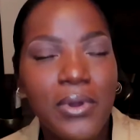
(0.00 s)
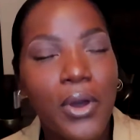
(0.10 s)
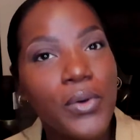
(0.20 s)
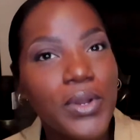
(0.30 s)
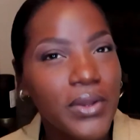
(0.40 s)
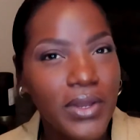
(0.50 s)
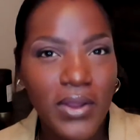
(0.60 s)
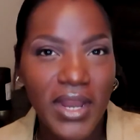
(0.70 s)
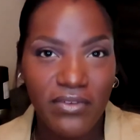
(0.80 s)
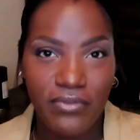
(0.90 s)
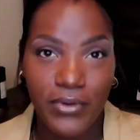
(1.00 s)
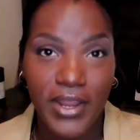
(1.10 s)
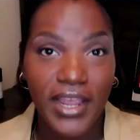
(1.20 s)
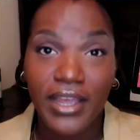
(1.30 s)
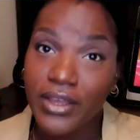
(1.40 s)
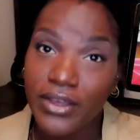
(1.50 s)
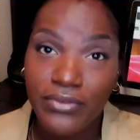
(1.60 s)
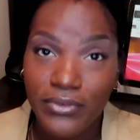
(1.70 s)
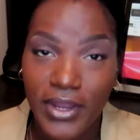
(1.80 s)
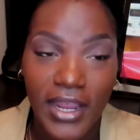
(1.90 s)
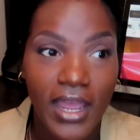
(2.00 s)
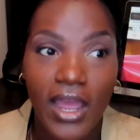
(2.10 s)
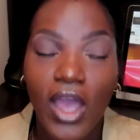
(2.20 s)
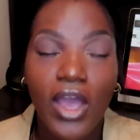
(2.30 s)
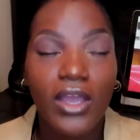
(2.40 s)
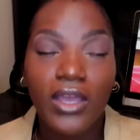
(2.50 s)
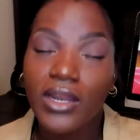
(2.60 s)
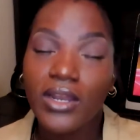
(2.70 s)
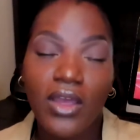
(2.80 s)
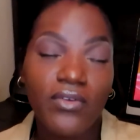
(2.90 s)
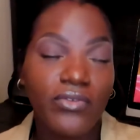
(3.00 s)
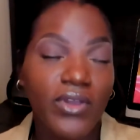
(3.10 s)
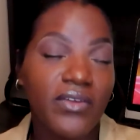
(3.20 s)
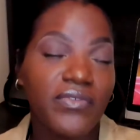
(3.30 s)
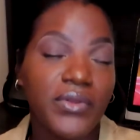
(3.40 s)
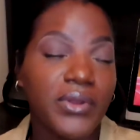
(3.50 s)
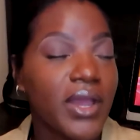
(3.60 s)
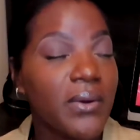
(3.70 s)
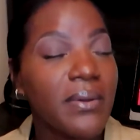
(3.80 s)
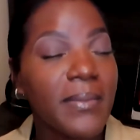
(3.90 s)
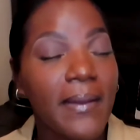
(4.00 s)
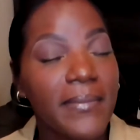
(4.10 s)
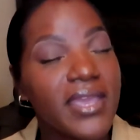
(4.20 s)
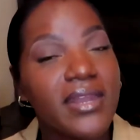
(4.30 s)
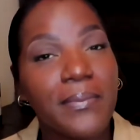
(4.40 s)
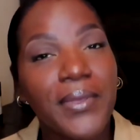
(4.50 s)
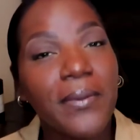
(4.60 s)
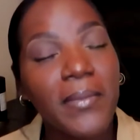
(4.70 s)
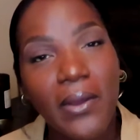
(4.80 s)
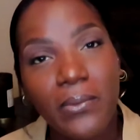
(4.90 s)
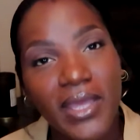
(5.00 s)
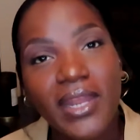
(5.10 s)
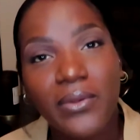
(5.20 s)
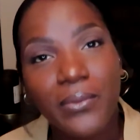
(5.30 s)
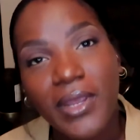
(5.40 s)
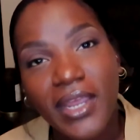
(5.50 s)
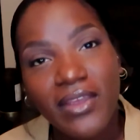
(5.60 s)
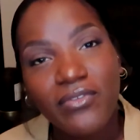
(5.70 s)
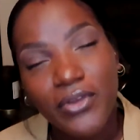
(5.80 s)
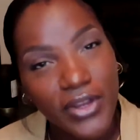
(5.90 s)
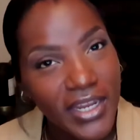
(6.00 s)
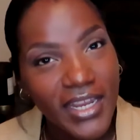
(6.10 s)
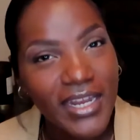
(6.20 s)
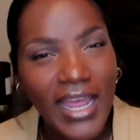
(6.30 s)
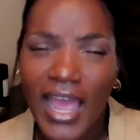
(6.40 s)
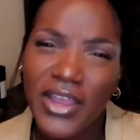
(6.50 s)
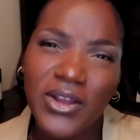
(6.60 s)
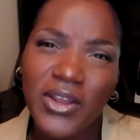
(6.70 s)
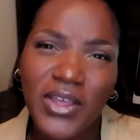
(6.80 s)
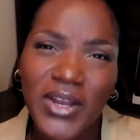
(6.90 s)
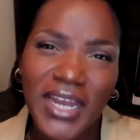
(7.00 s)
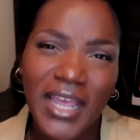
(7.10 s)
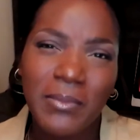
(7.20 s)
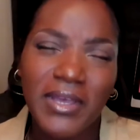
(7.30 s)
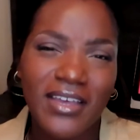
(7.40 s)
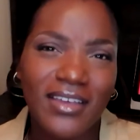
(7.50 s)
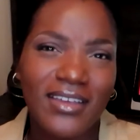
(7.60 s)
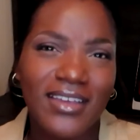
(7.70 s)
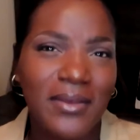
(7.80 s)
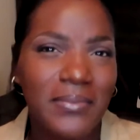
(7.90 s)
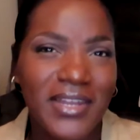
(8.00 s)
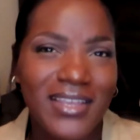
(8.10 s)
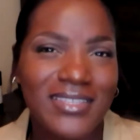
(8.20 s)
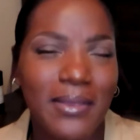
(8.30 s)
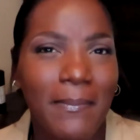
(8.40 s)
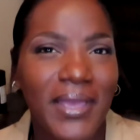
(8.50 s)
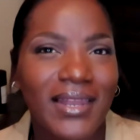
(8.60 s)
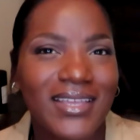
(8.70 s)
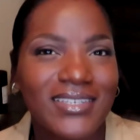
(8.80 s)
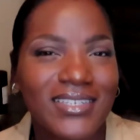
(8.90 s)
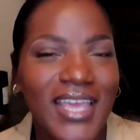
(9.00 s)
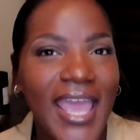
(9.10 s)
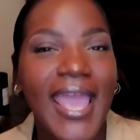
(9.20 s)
Who don't know they friend? Good friend. Good enough friend for you to go with my man to pick my wedding ring, friend. How you don't know the name of her company is Embellished?